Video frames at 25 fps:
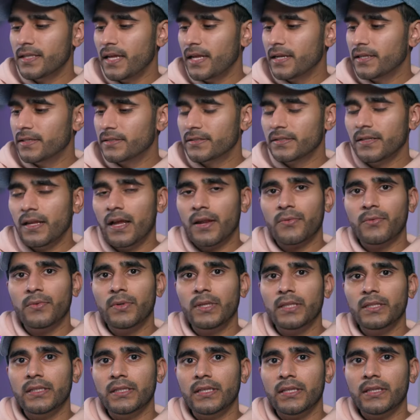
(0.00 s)
that it's not
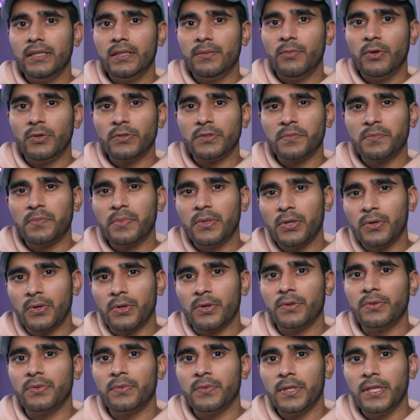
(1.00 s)
really the most
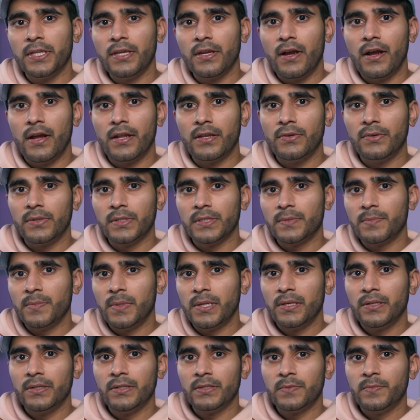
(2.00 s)
pure 3D audio
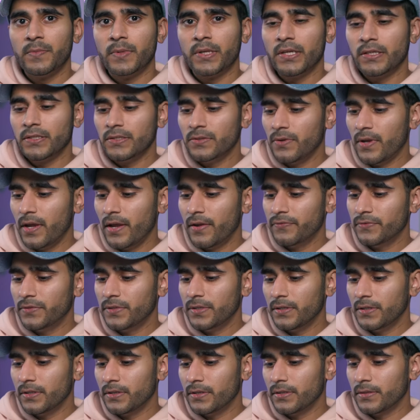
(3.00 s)
experience because you have
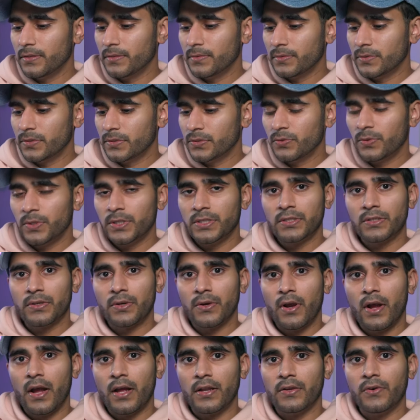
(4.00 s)
to switch
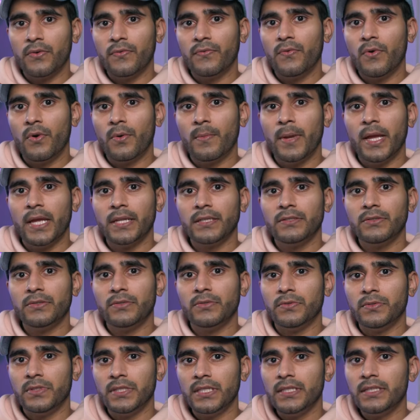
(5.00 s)
your audio format
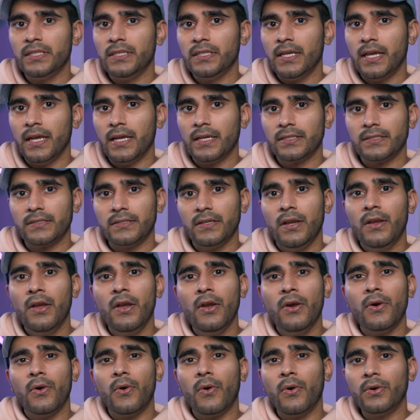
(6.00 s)
to DTS
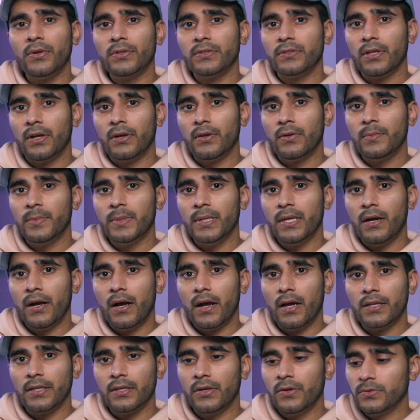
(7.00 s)
or Dolby
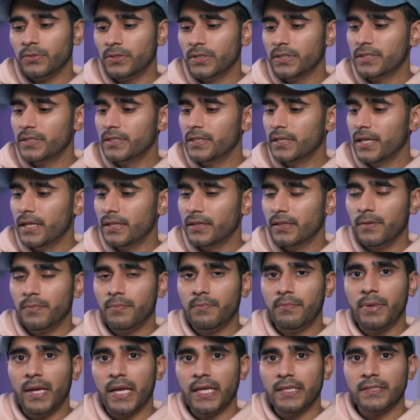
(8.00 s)
audio just to get the
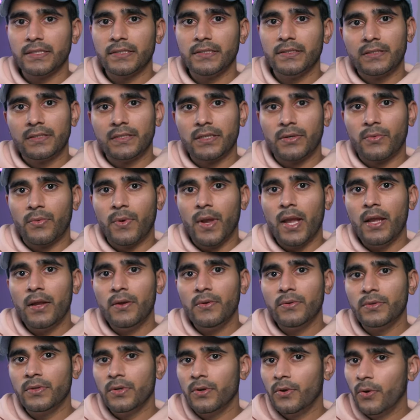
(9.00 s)
best
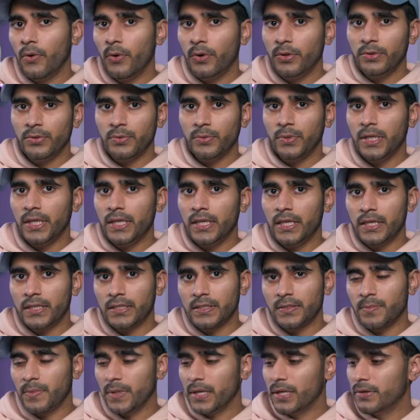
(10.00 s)
surround or 3D
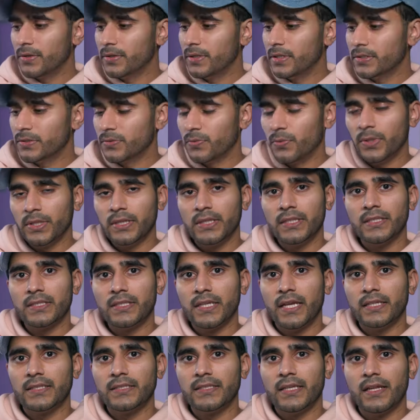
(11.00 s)
experience with this
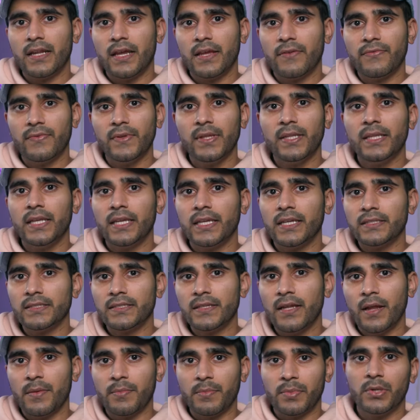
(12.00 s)
headset. I feel like it's
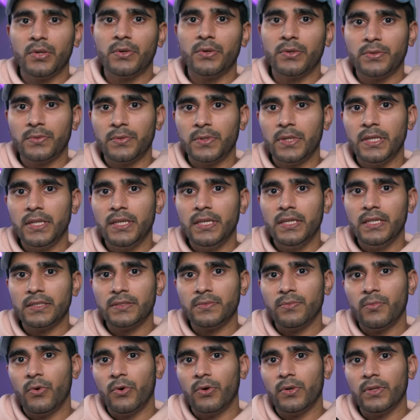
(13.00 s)
not pure 3D,
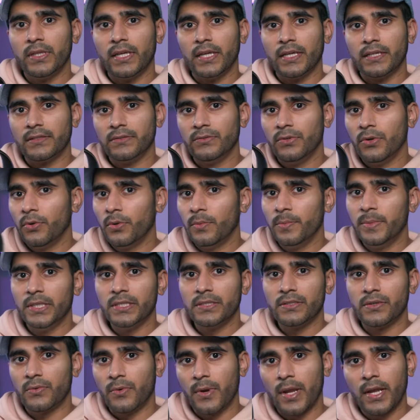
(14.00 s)
it's more like Dolby
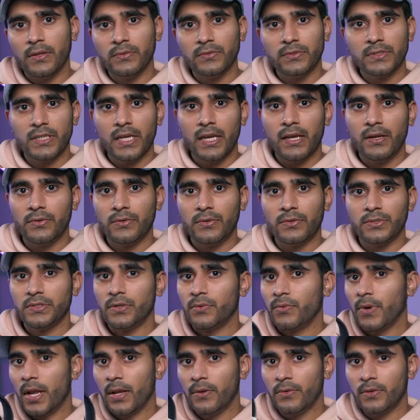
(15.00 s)
surround sound or
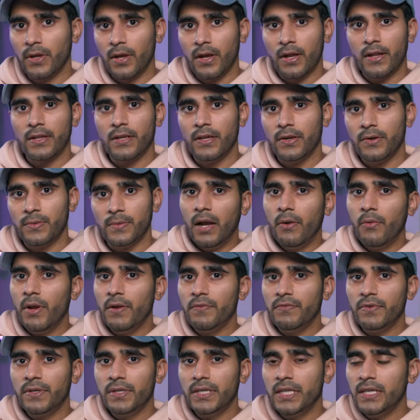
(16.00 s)
surround audio.
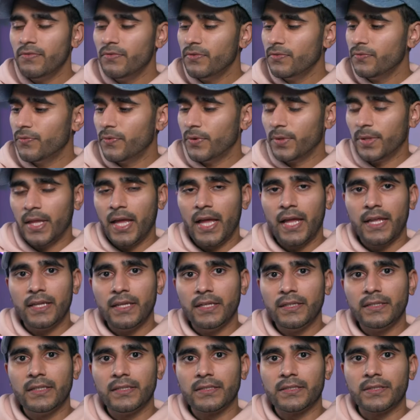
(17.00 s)
However, even for that,
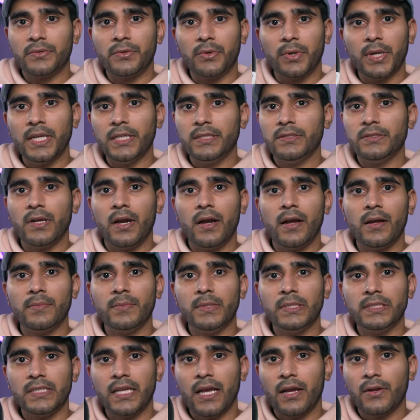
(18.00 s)
it does a great job.
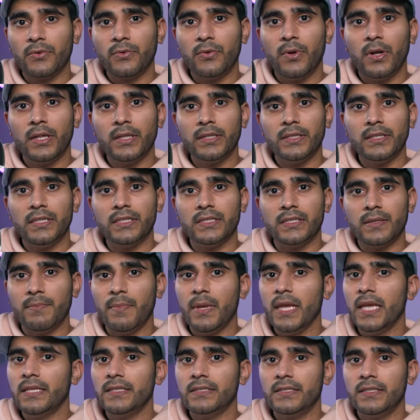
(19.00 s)
The sound quality is
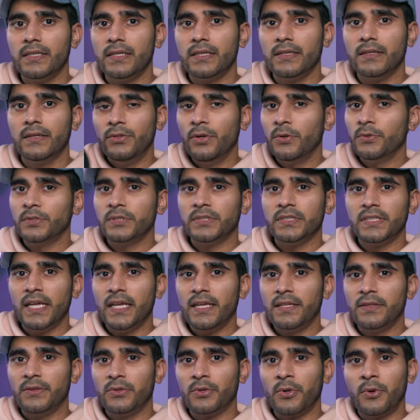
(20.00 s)
amazing. No
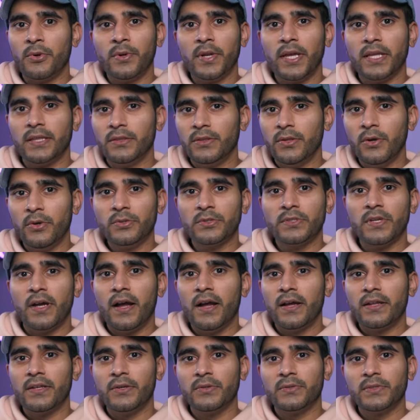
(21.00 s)
shade thrown at those
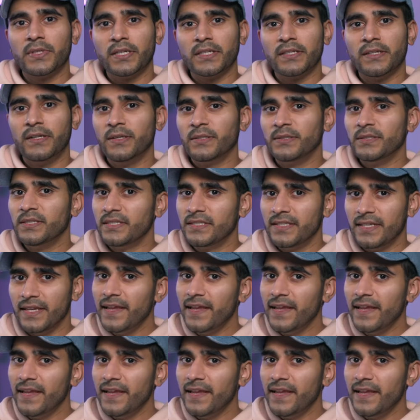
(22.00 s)
audio technologies